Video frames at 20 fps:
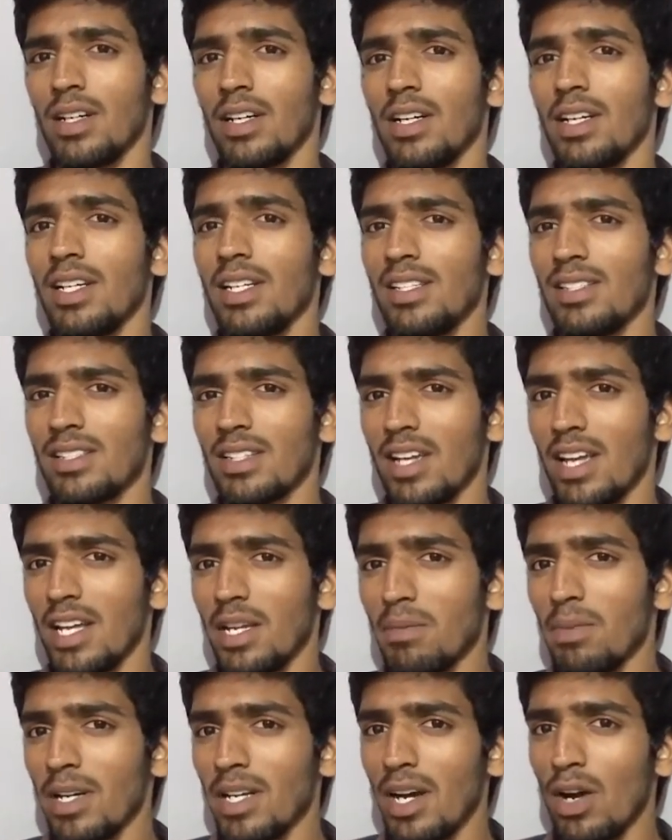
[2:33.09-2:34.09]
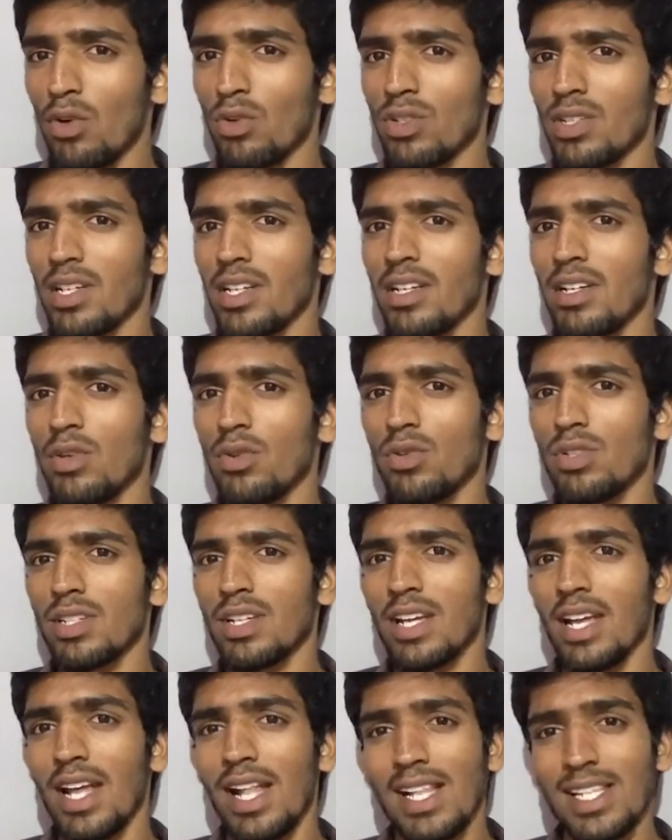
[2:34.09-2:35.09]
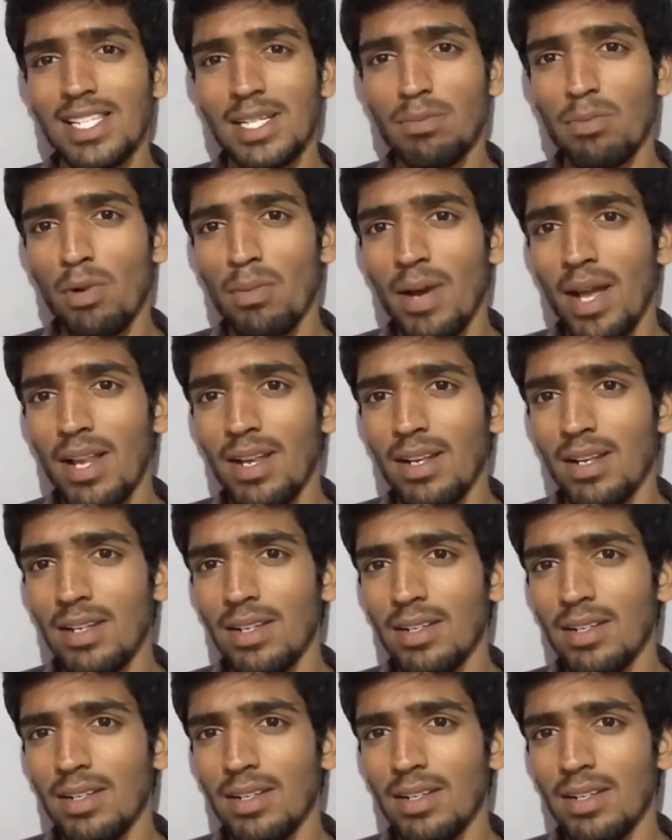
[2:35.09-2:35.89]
Is anybody out there using LG mobile?